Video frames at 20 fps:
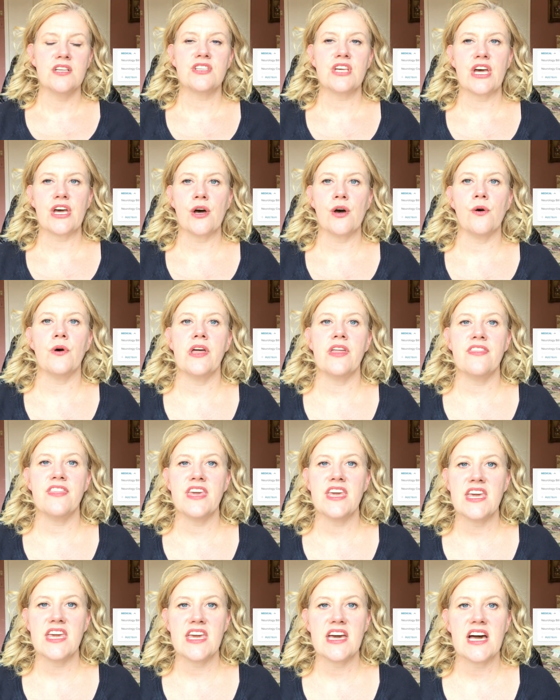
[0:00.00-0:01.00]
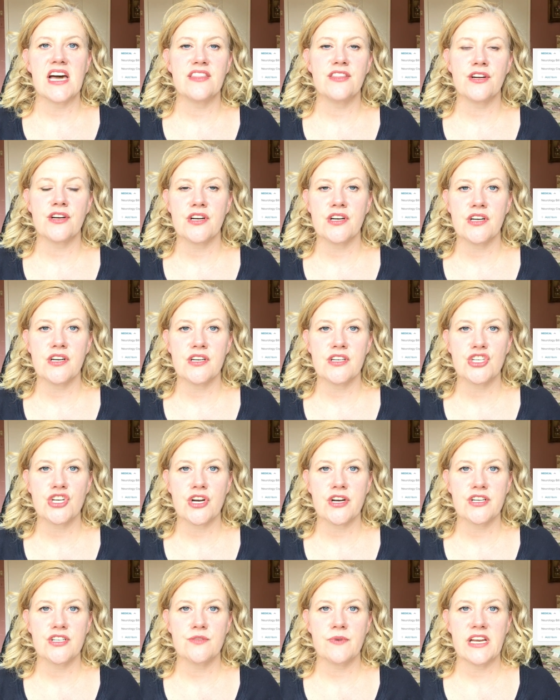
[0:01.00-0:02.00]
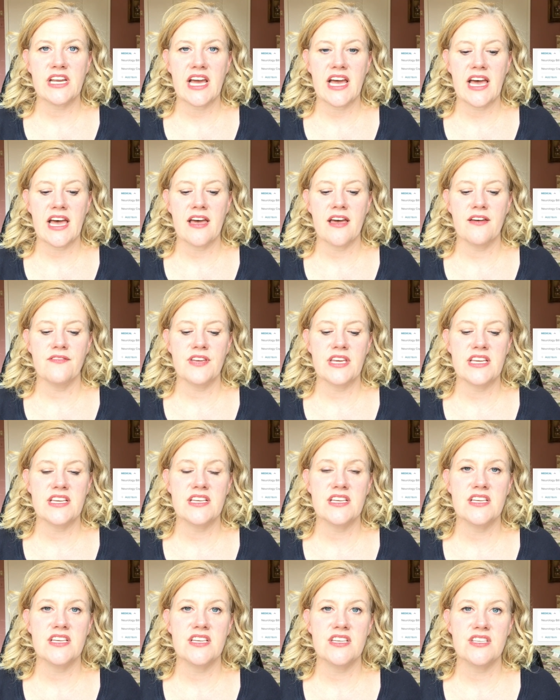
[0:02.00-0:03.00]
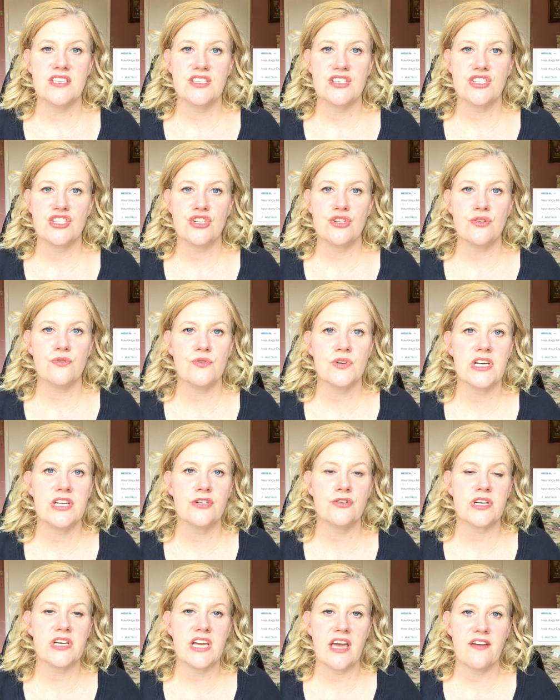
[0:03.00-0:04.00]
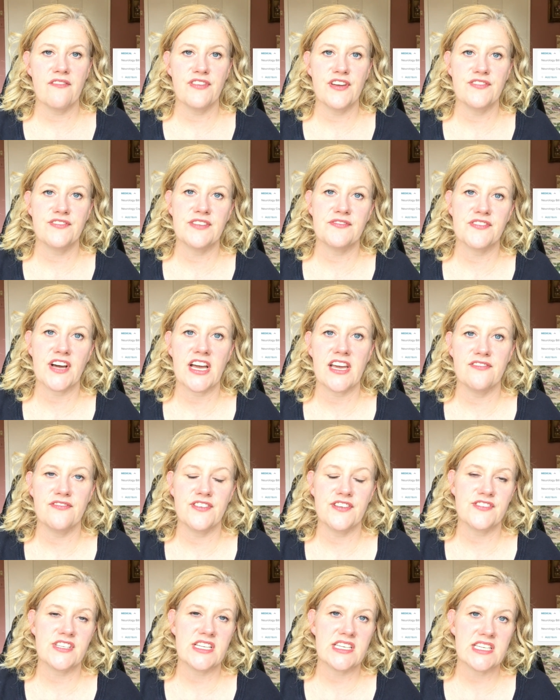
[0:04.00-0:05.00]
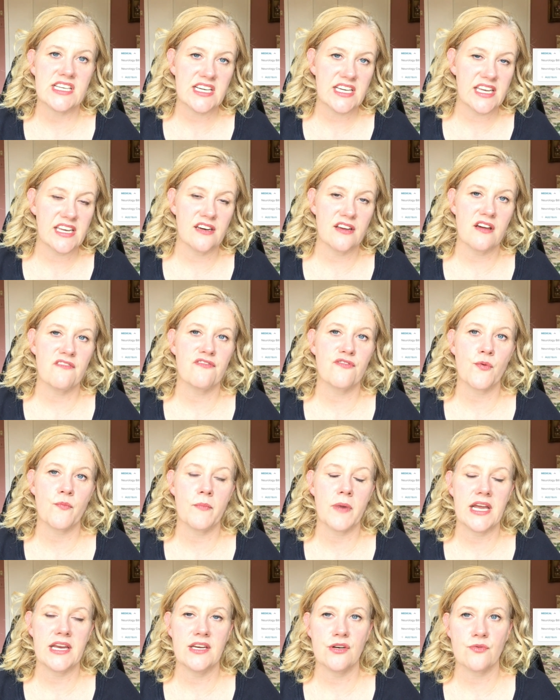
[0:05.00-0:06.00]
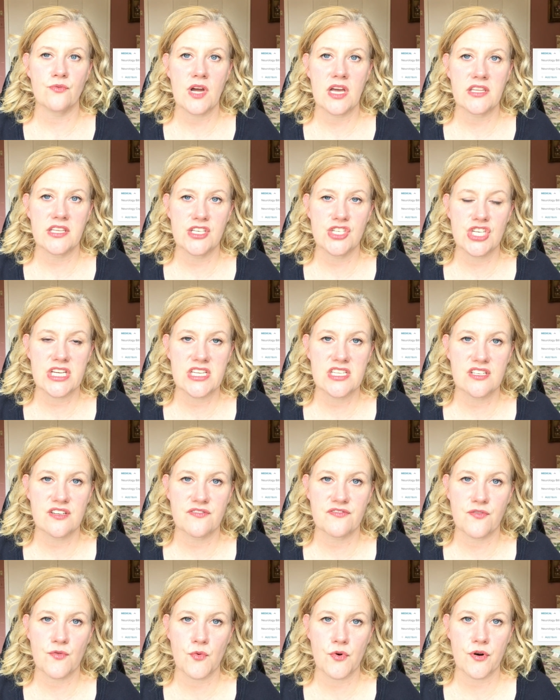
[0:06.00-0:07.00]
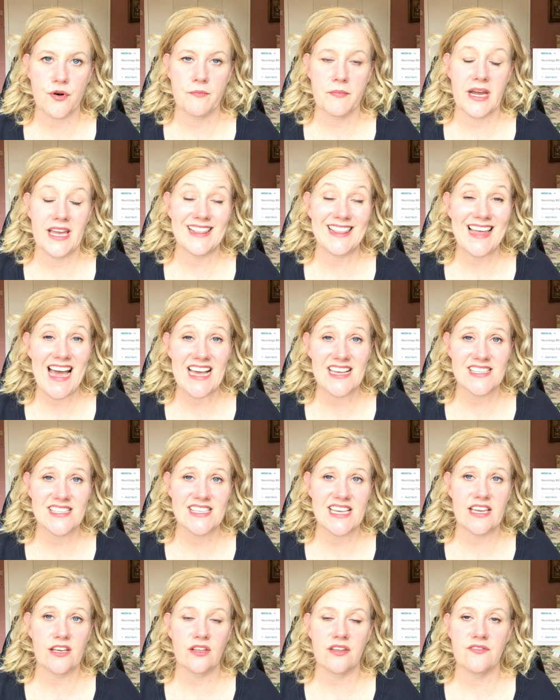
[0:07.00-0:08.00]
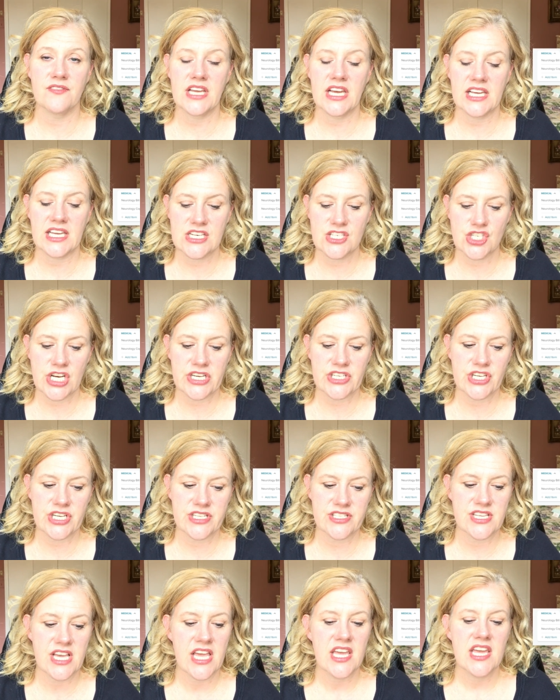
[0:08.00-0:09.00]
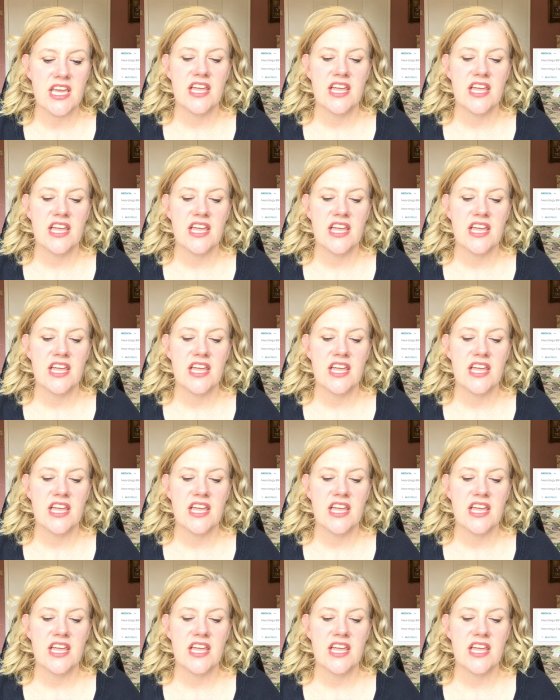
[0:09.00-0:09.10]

So the other charge we have is two fifty-five fifty-nine for my neurologist for my last cycle of neck injections.